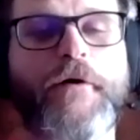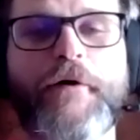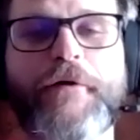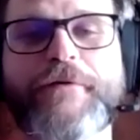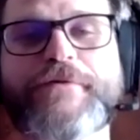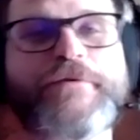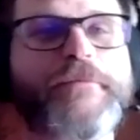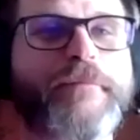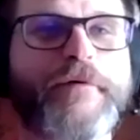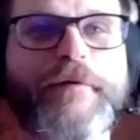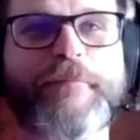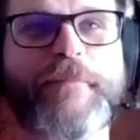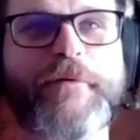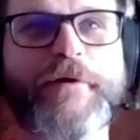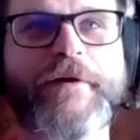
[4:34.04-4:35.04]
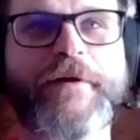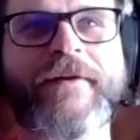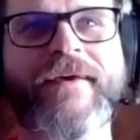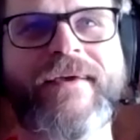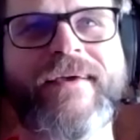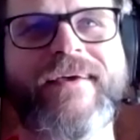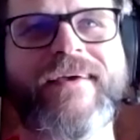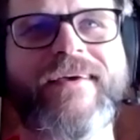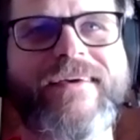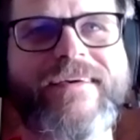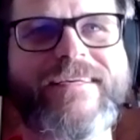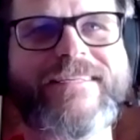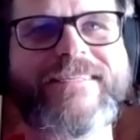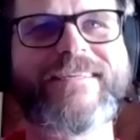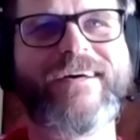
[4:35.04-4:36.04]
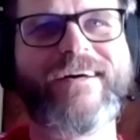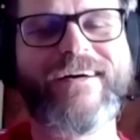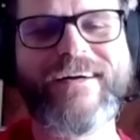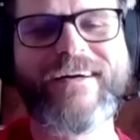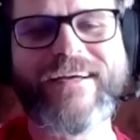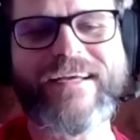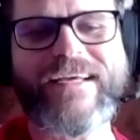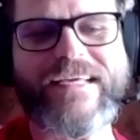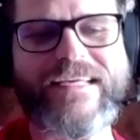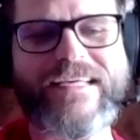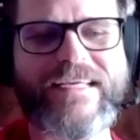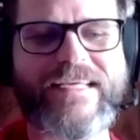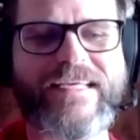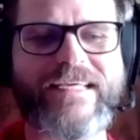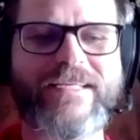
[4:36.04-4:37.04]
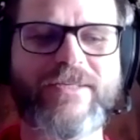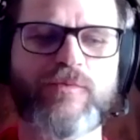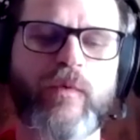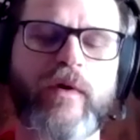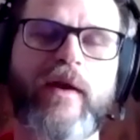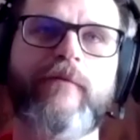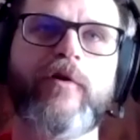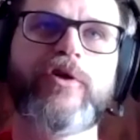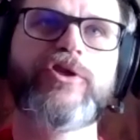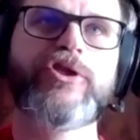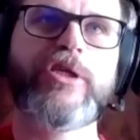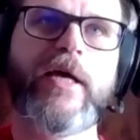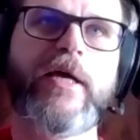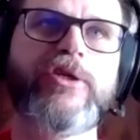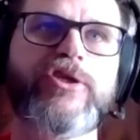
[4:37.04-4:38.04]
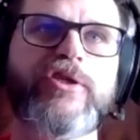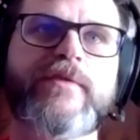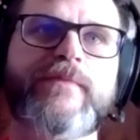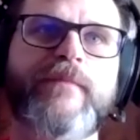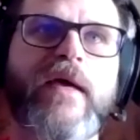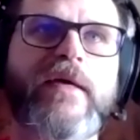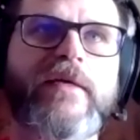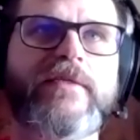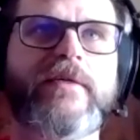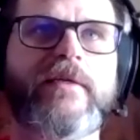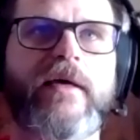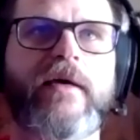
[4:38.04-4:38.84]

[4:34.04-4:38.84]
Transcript: super important, is whenever a change is made to that